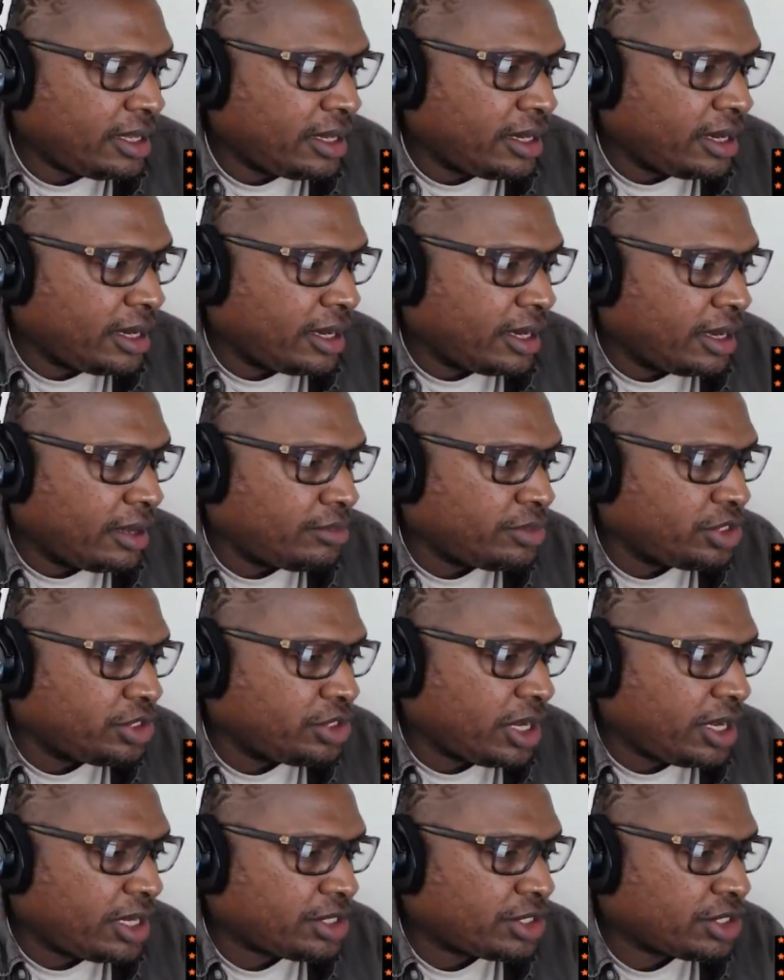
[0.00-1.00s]
um,
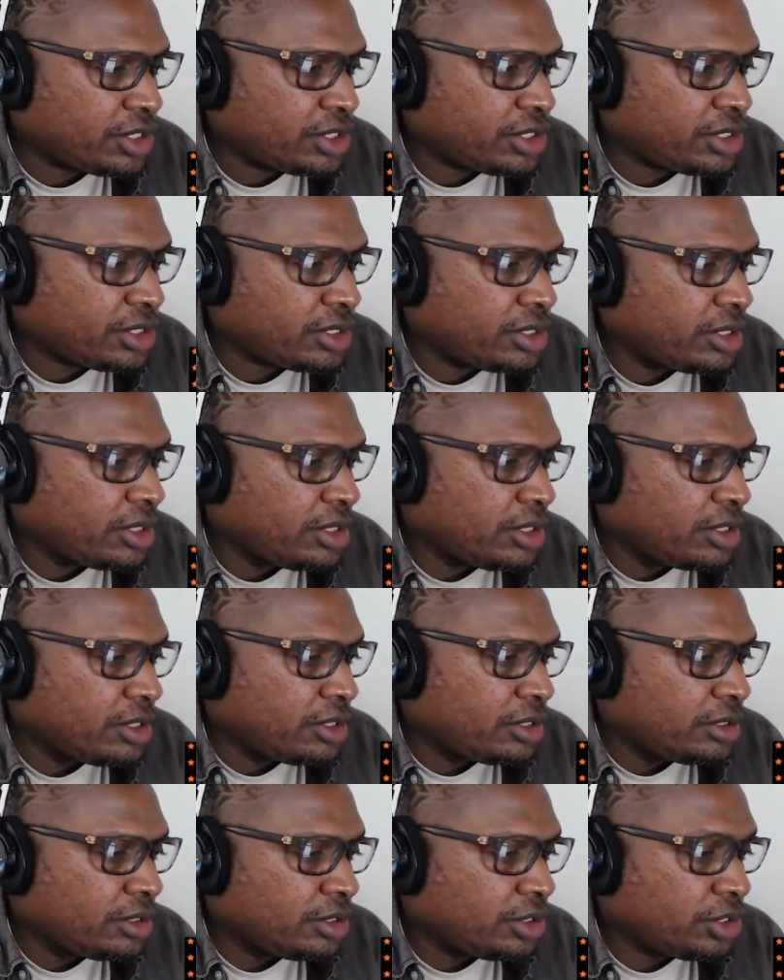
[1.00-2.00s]
Josh
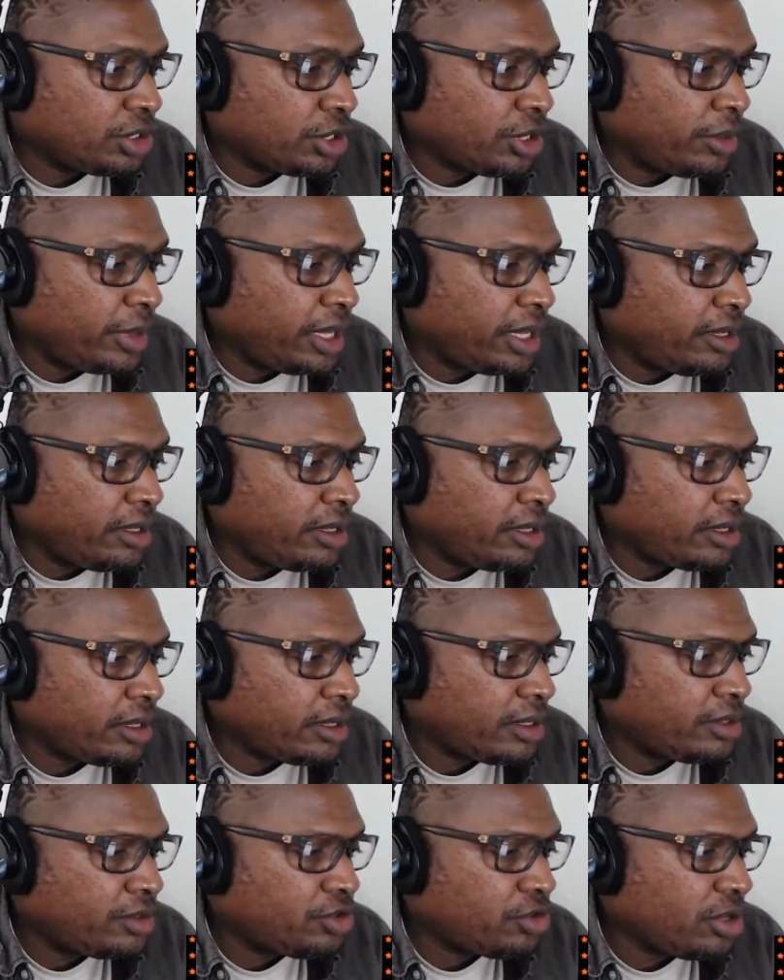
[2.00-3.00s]
Sugarmann
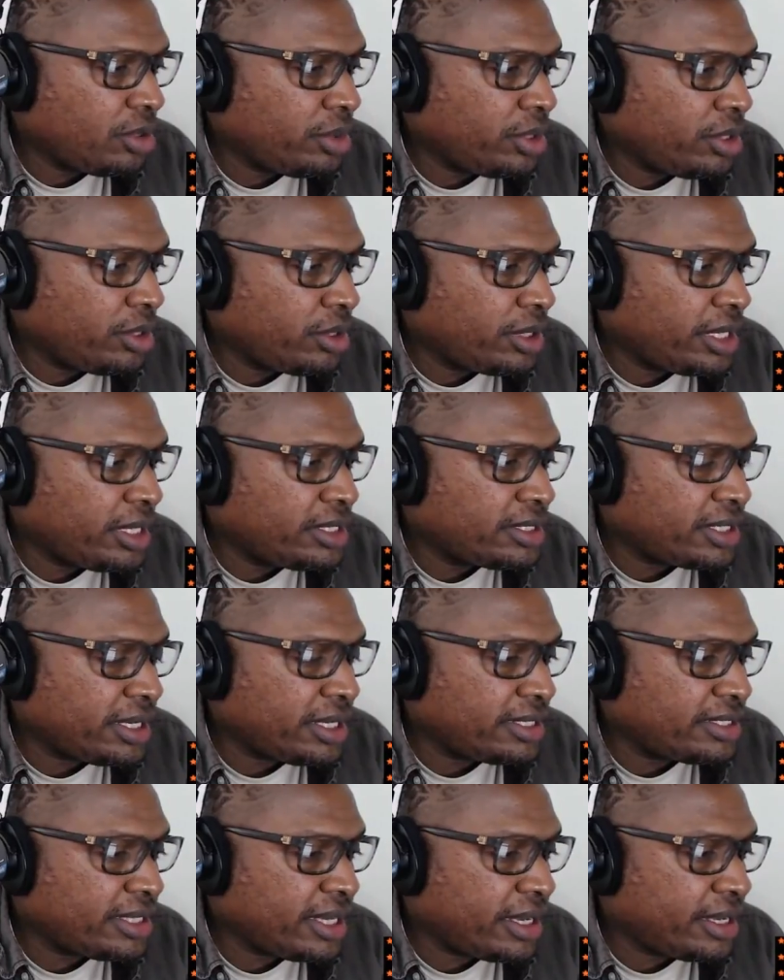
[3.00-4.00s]
contributor. He's an
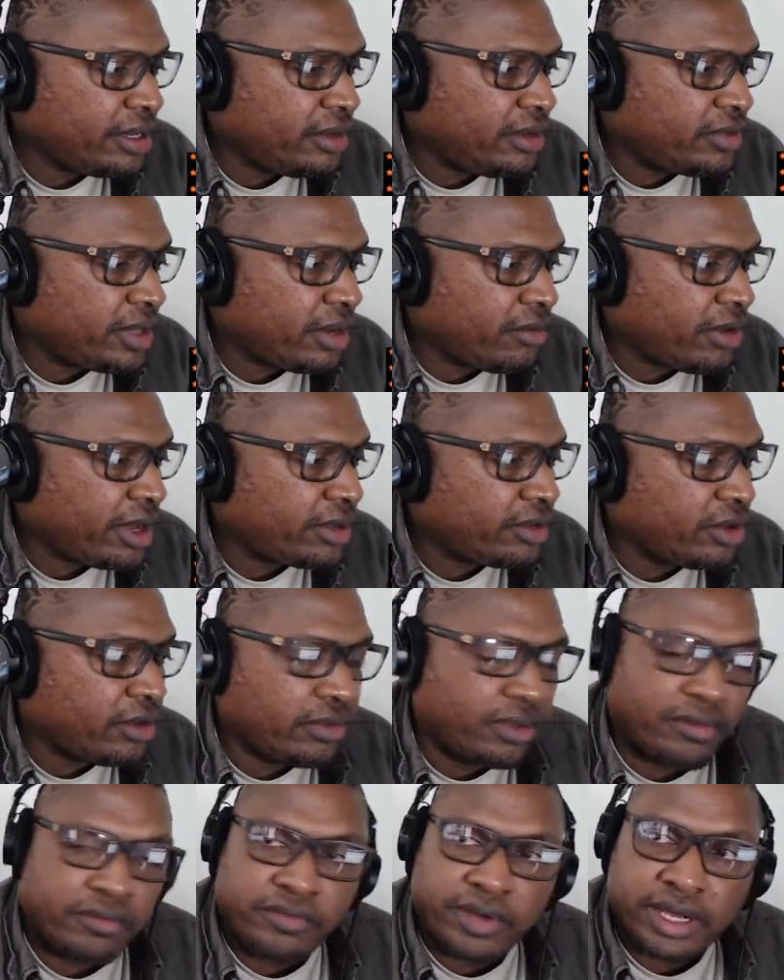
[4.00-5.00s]
executive director
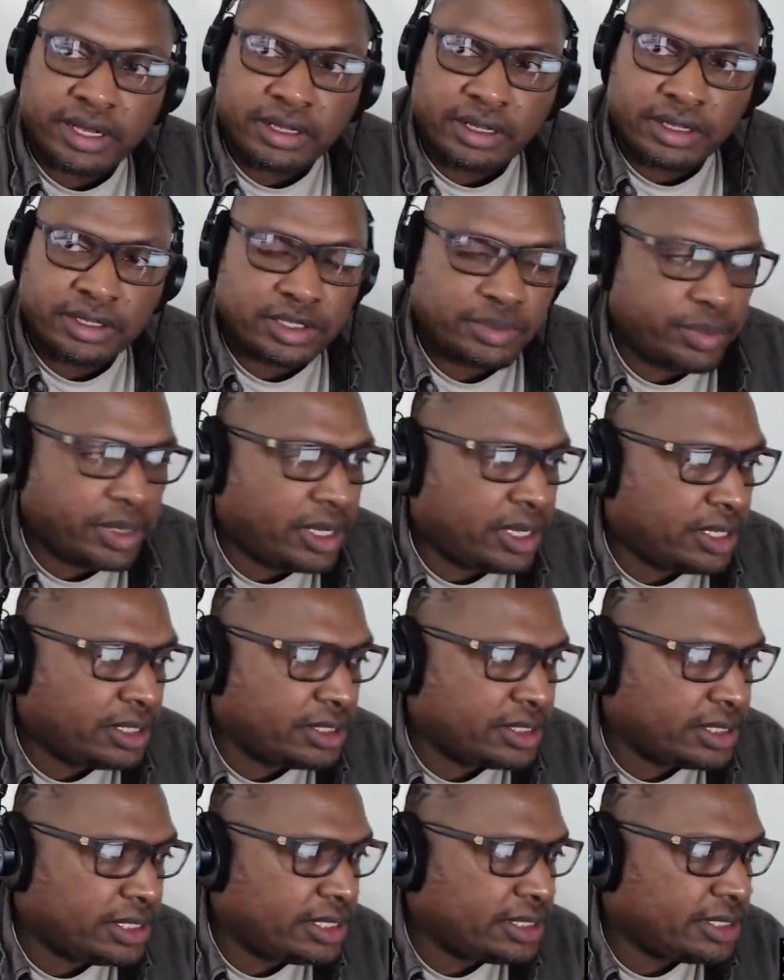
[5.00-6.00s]
of the Violence
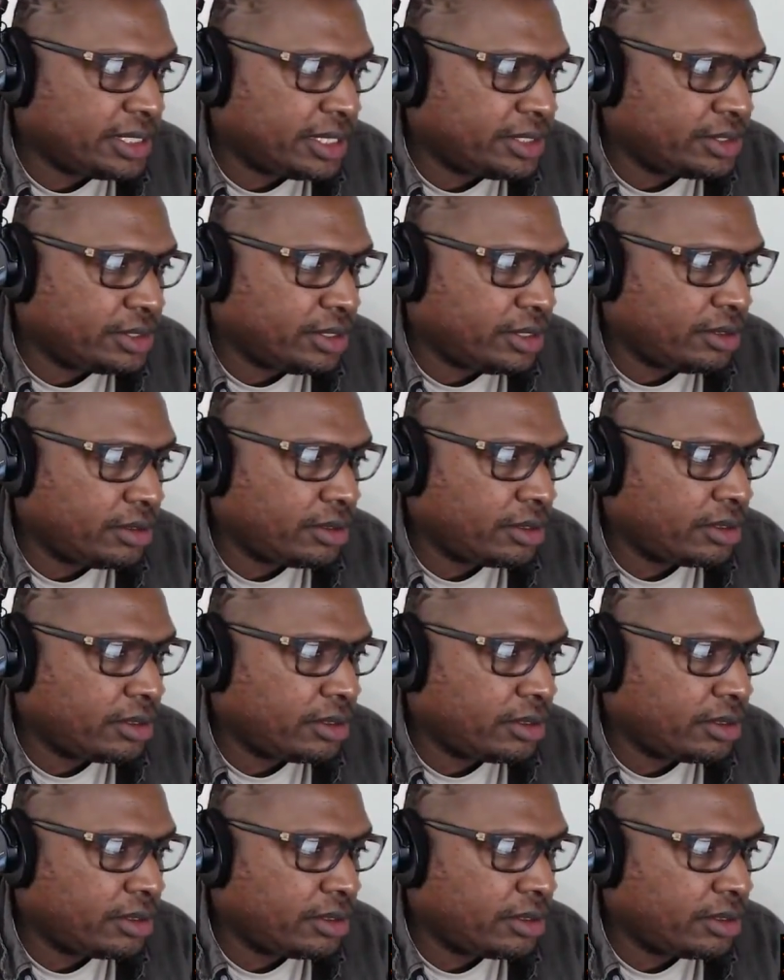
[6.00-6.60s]
Policy Center.